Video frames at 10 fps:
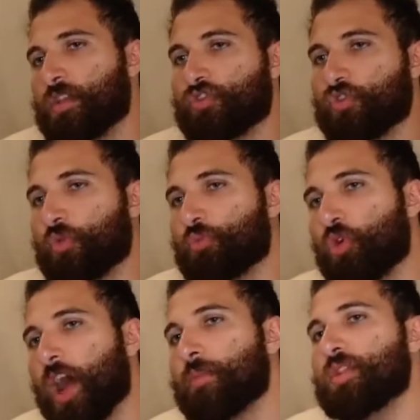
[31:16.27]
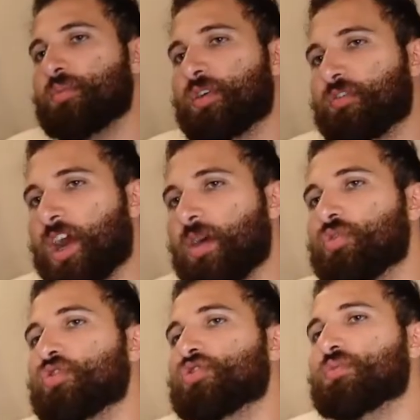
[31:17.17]
So the problem of
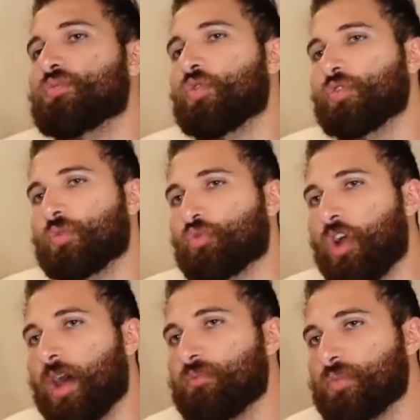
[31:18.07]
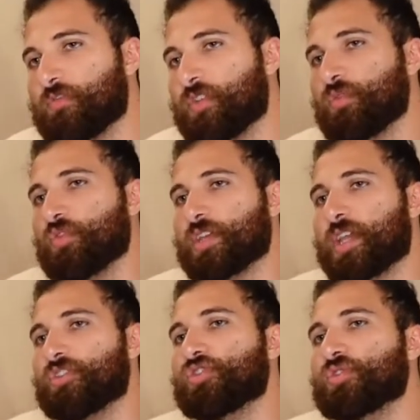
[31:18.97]
communism, or the problem of
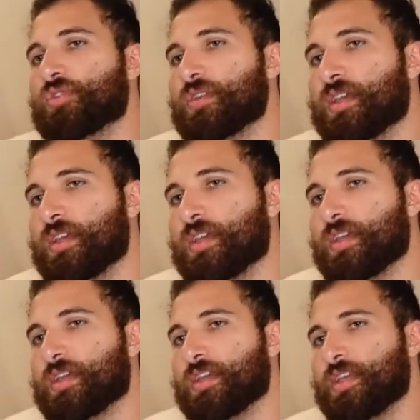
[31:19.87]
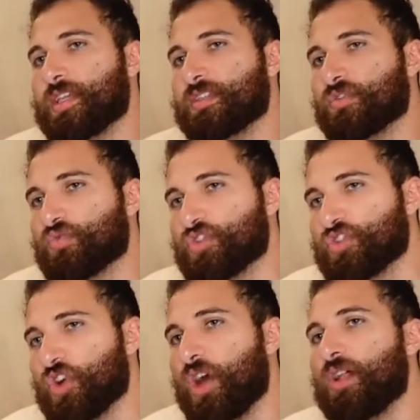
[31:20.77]
communication, is
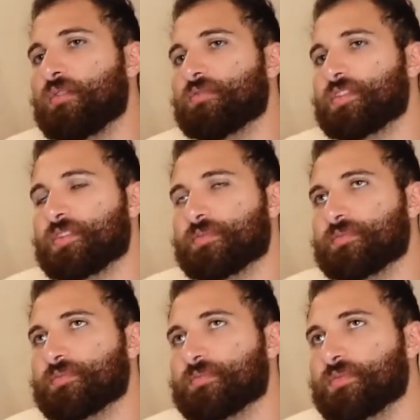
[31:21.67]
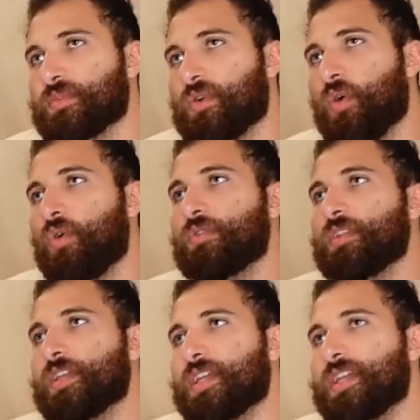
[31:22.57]
resolved
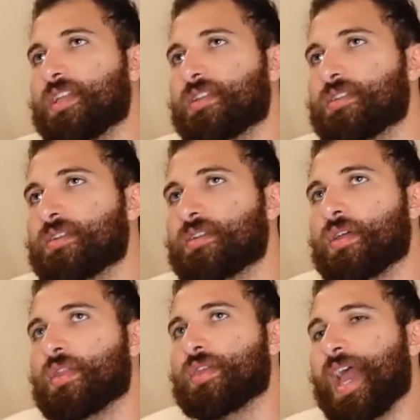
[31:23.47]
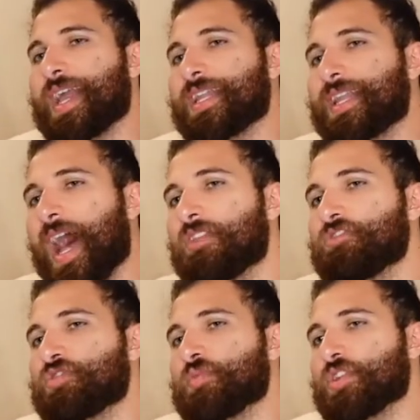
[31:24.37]
only in the
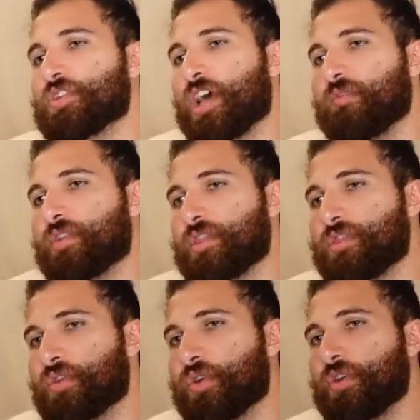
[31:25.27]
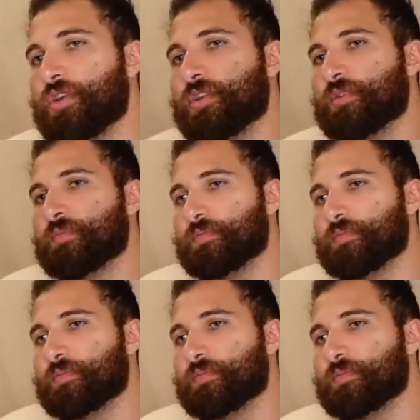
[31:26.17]
acknowledgement of a third